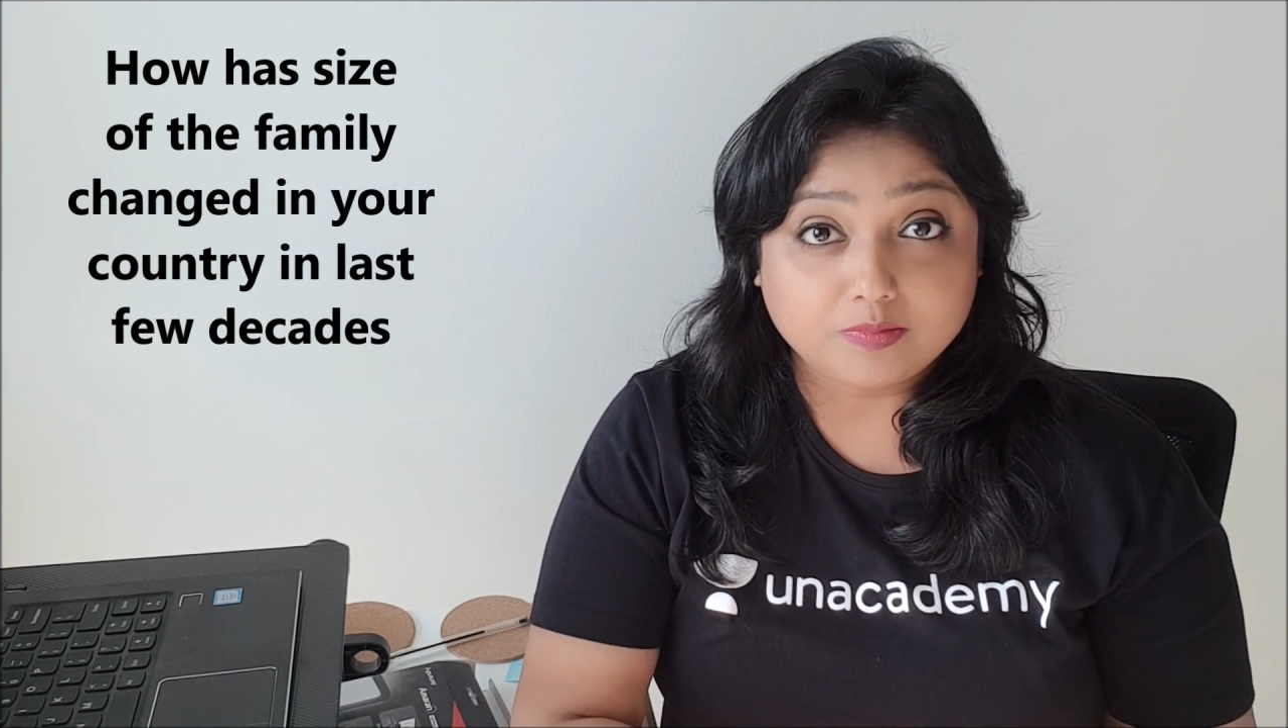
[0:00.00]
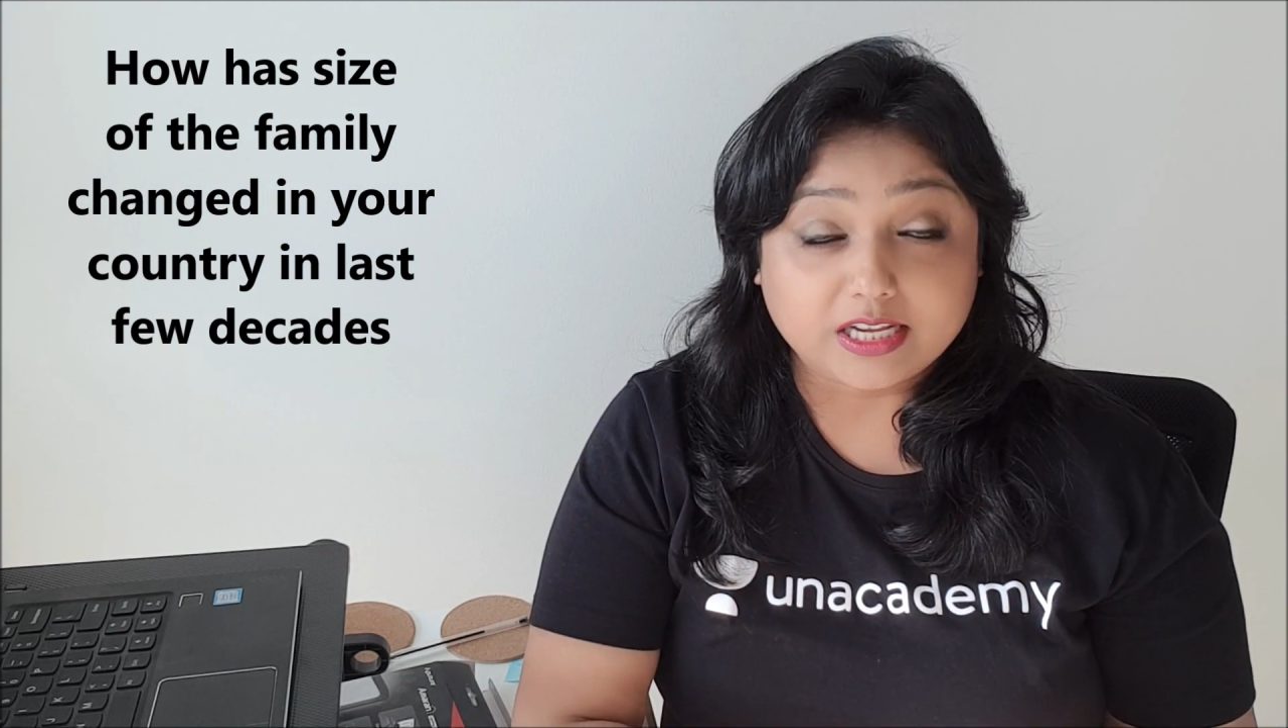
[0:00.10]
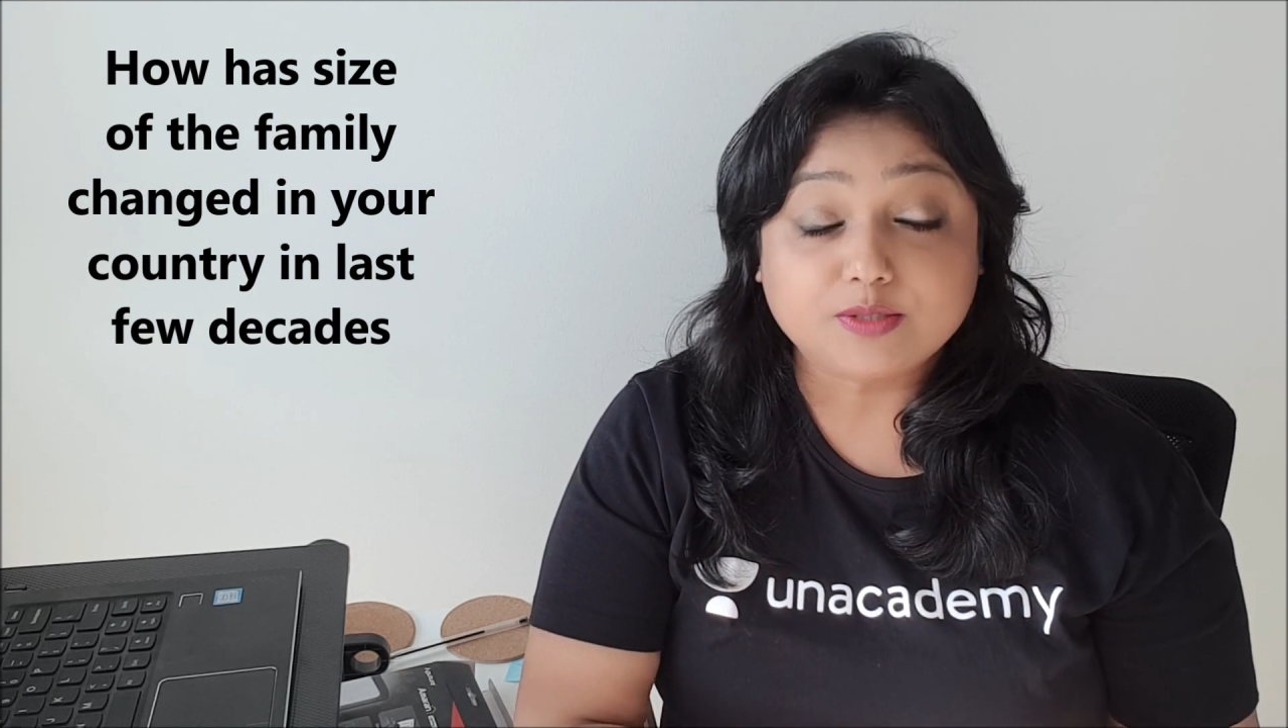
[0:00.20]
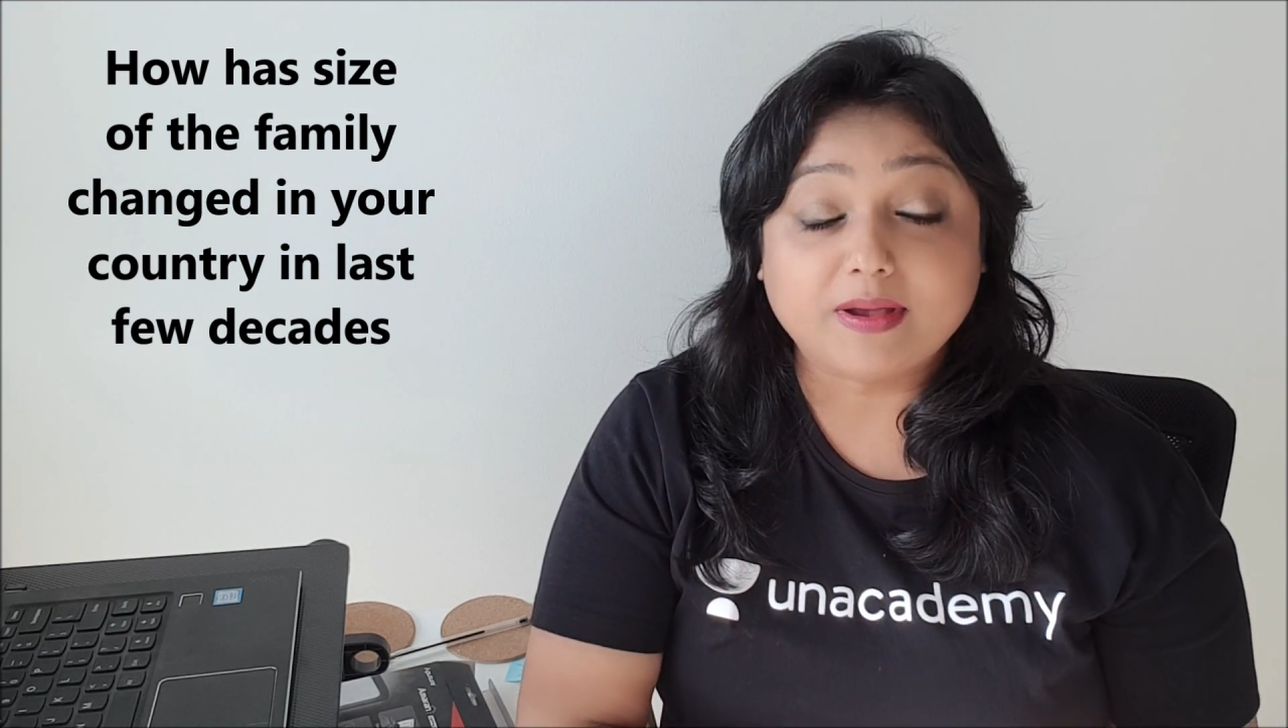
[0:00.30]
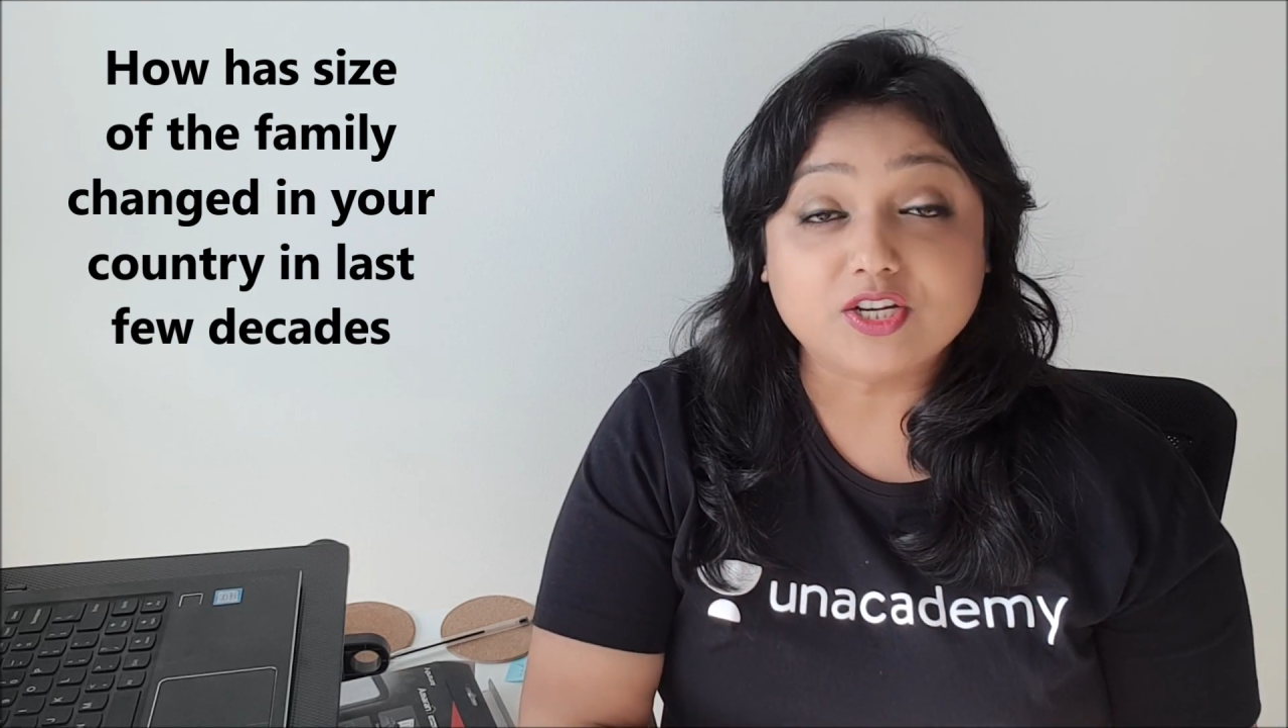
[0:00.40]

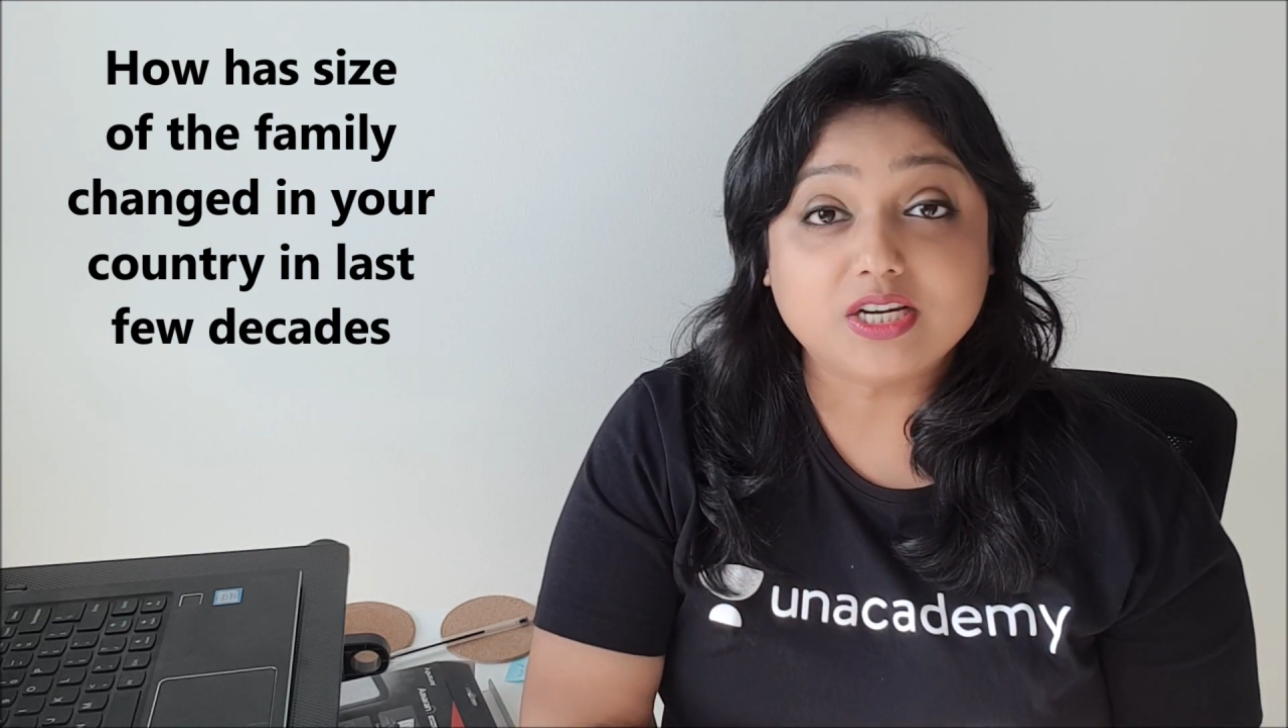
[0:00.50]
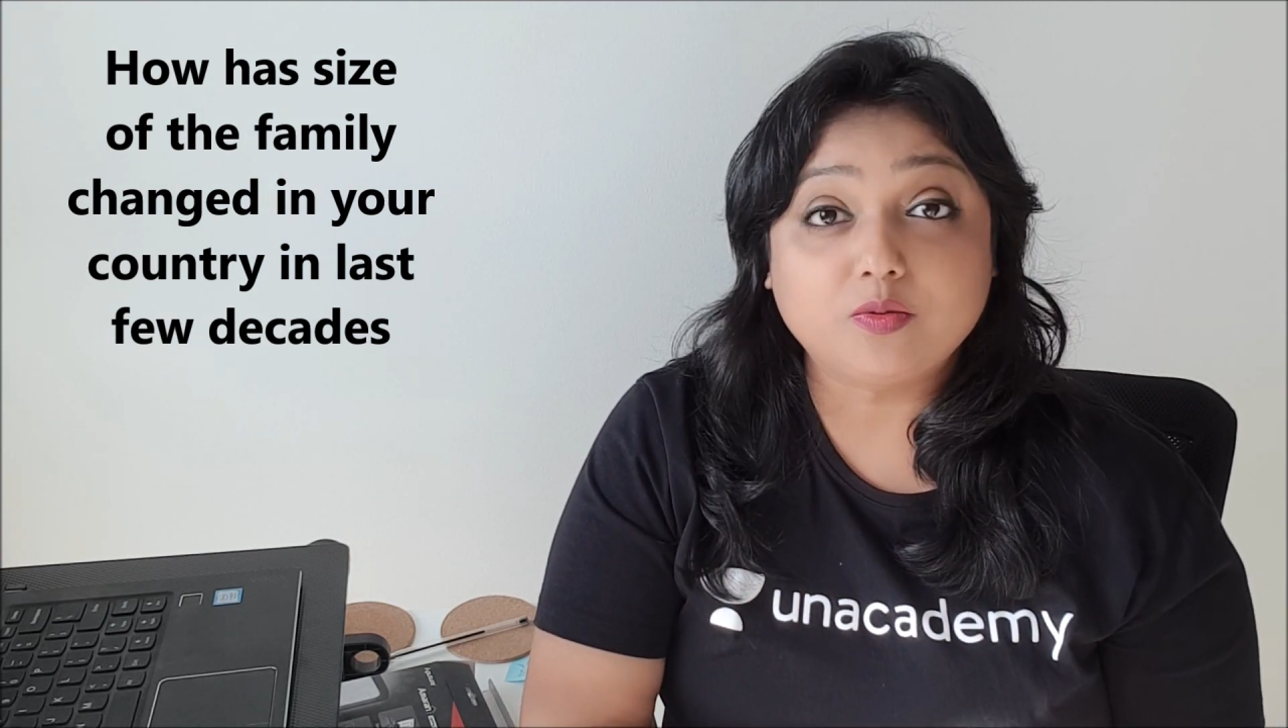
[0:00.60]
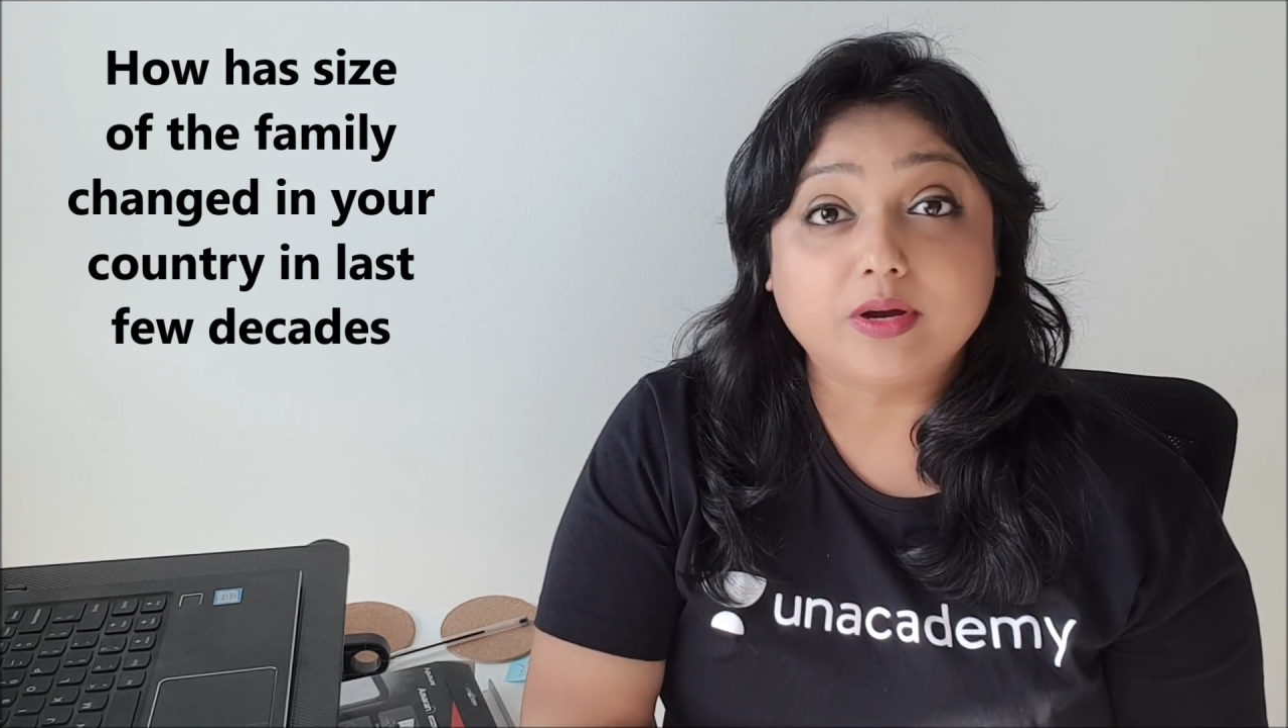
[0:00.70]
especially